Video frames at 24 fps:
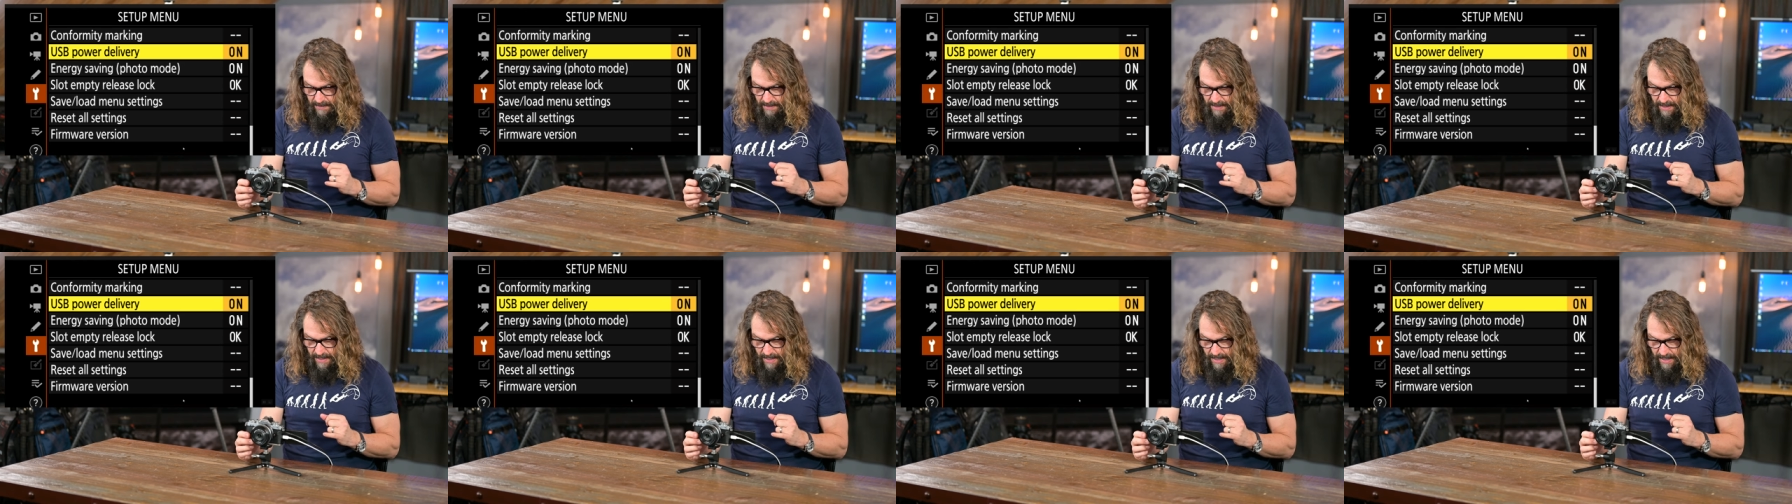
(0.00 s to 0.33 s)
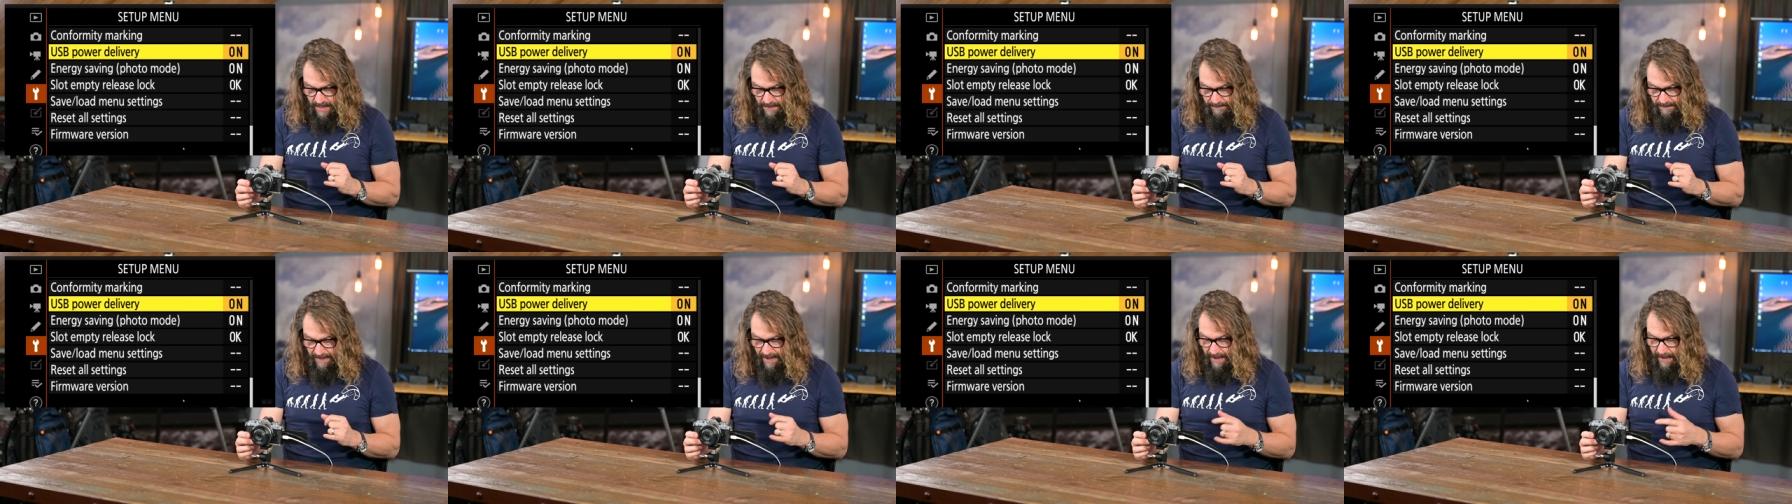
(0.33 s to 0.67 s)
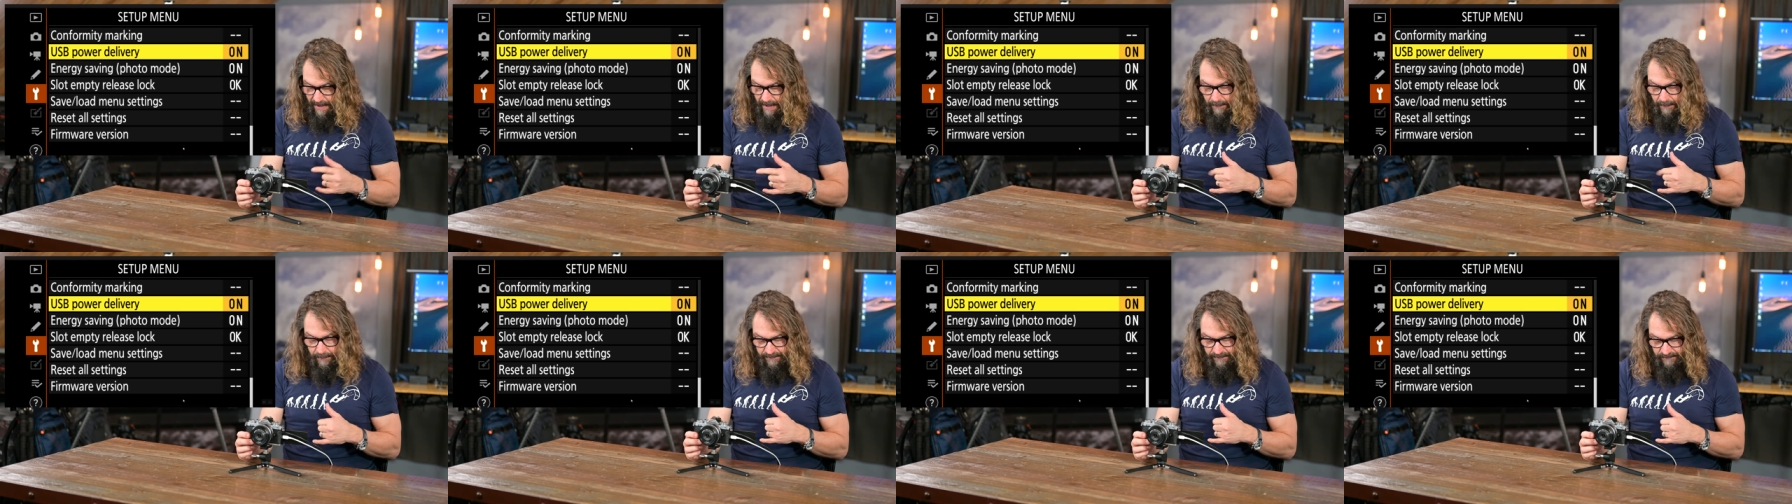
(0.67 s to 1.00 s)
Um,
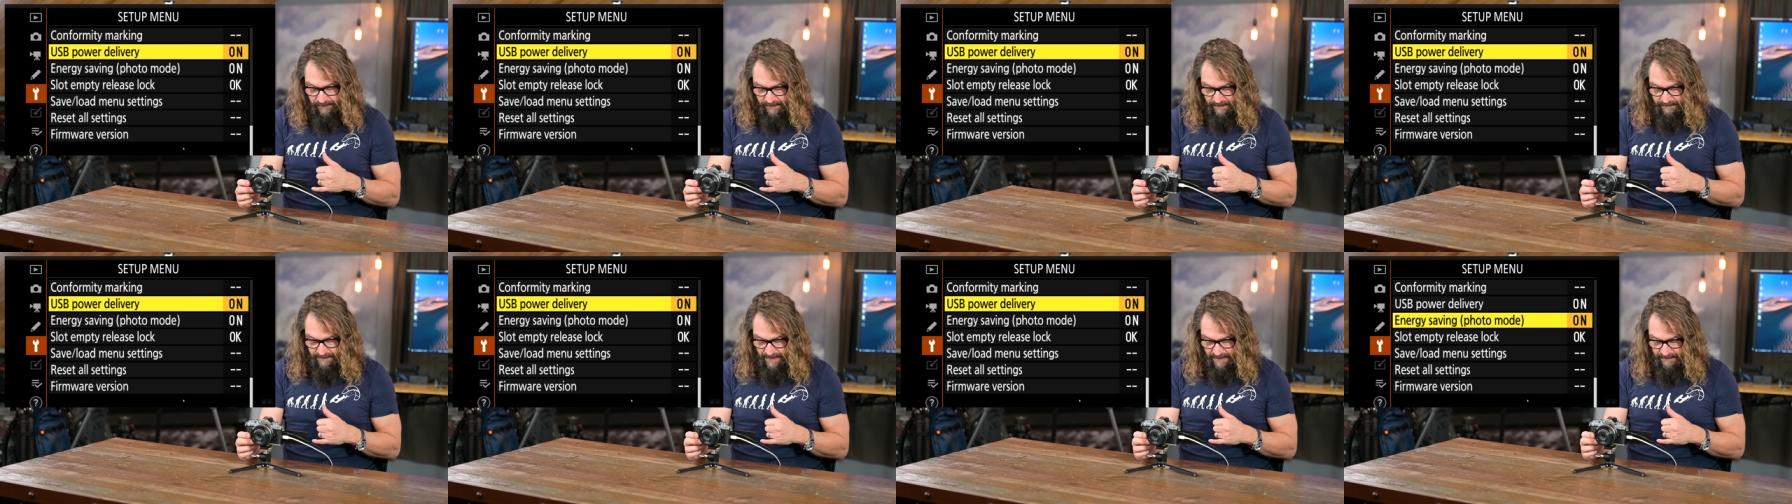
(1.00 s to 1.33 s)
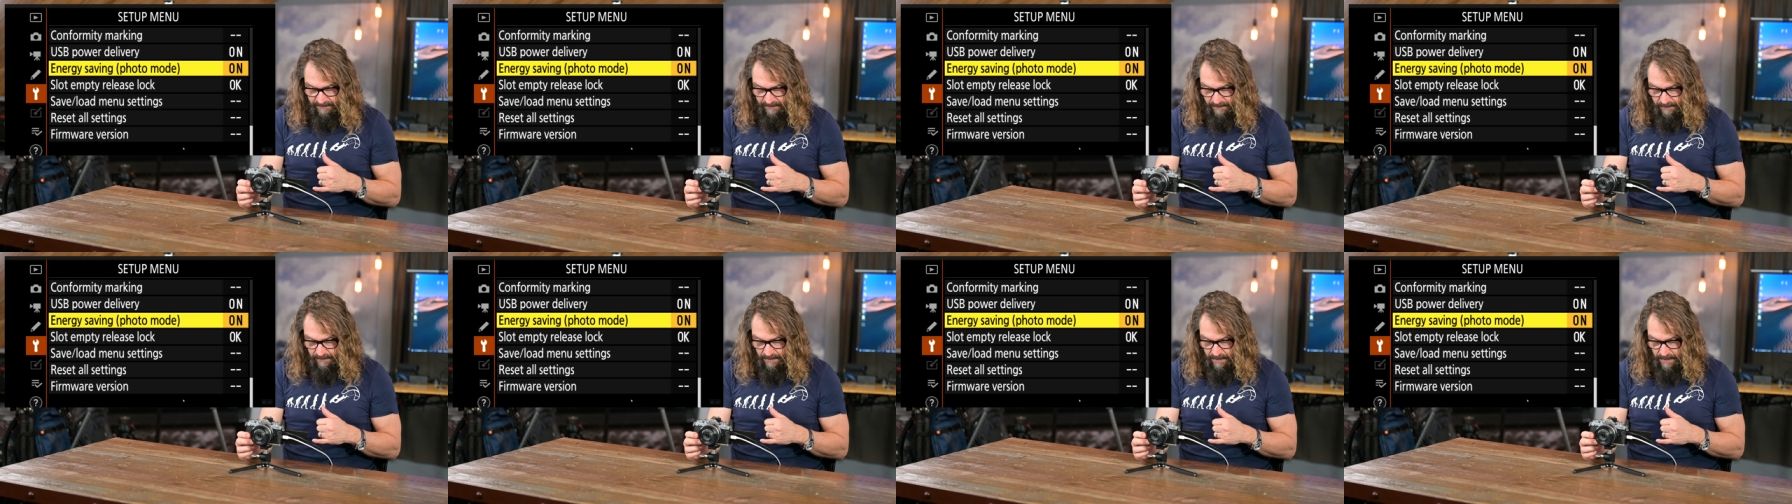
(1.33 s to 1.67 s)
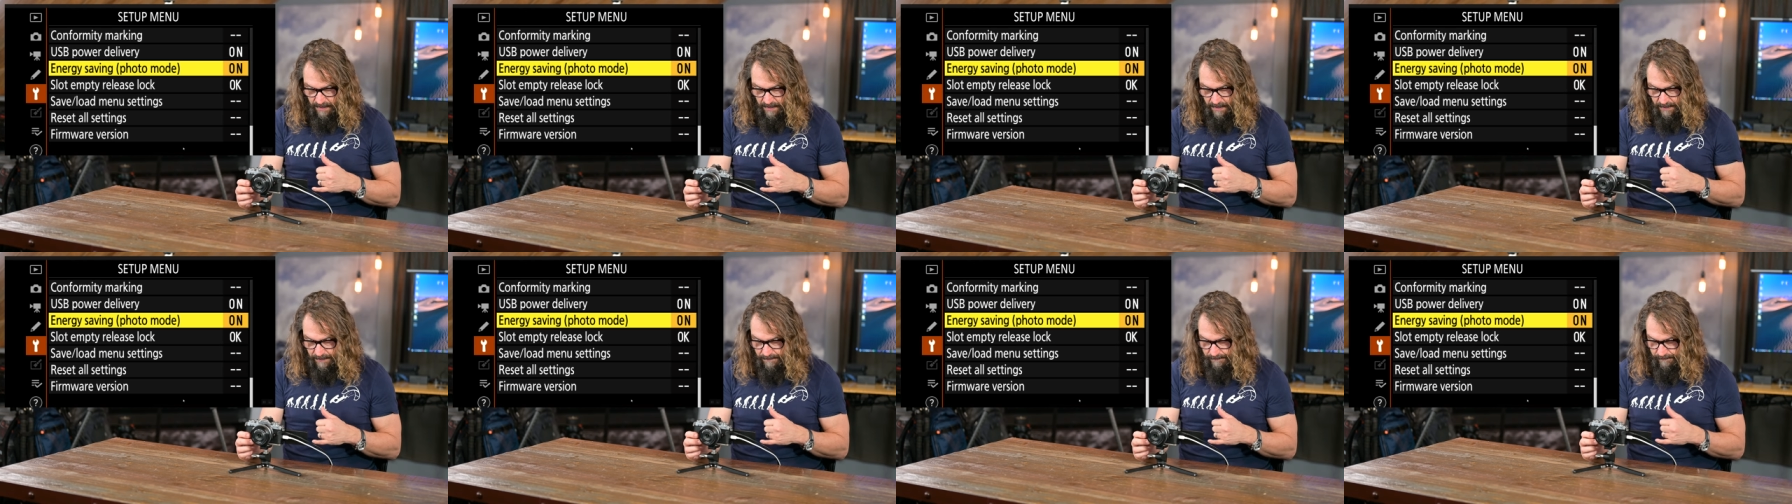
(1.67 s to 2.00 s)
I always leave that turned
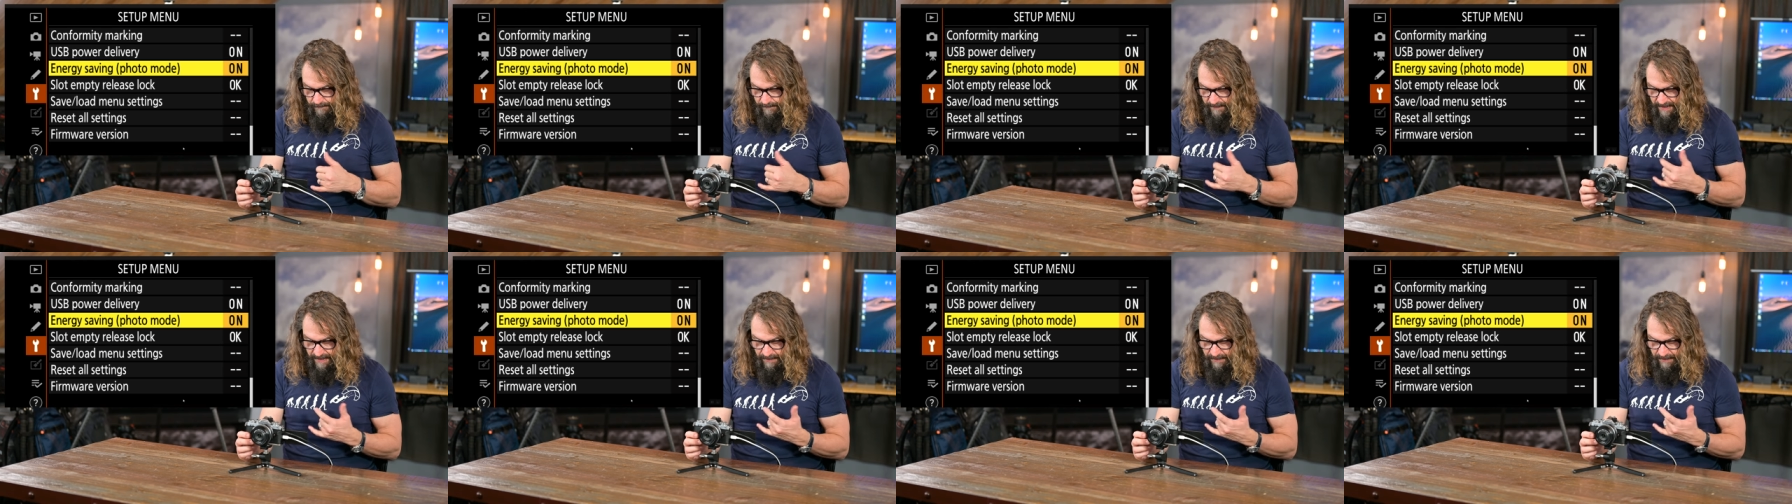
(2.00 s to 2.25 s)
on.